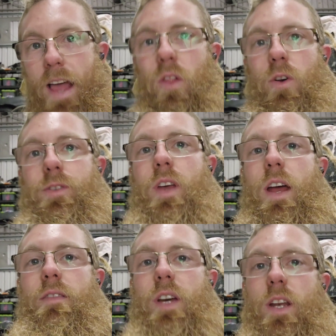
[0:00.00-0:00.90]
airlocks
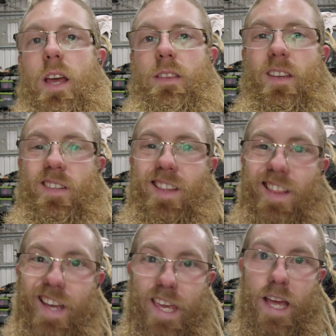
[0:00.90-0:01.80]
out of it. It
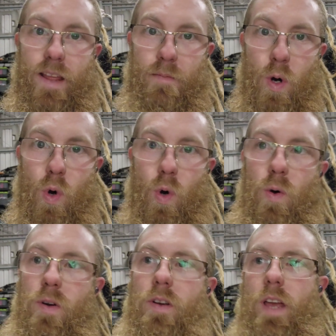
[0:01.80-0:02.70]
doesn't leak anymore.